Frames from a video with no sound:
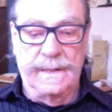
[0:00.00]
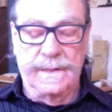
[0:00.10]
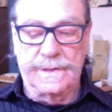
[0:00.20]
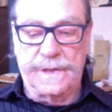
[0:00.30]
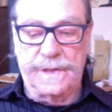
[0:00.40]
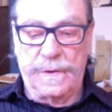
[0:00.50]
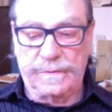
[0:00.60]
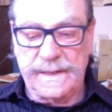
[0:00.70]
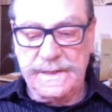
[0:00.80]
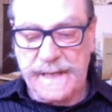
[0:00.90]
So
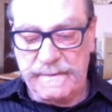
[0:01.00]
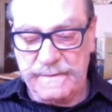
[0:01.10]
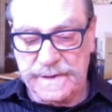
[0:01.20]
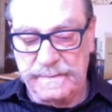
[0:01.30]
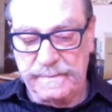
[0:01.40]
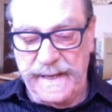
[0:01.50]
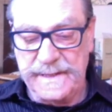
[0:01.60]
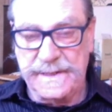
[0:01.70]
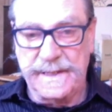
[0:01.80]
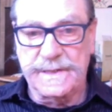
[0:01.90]
let's cover some
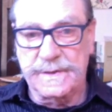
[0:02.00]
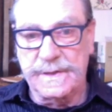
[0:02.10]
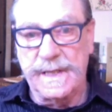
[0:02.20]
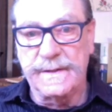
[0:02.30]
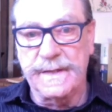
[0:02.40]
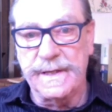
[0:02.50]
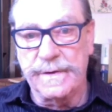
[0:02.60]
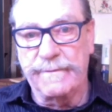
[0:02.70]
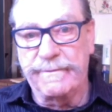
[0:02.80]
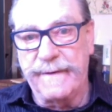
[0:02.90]
basics that
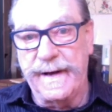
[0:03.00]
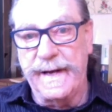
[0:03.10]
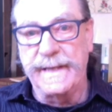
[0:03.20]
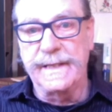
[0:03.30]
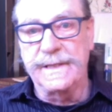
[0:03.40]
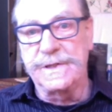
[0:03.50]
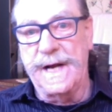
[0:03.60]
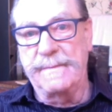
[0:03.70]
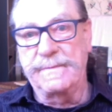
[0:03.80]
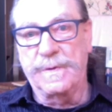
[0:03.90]
you'll find in
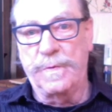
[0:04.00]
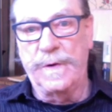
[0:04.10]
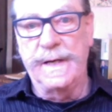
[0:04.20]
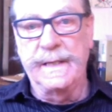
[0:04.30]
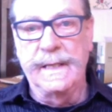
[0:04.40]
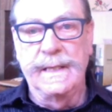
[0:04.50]
chapter 1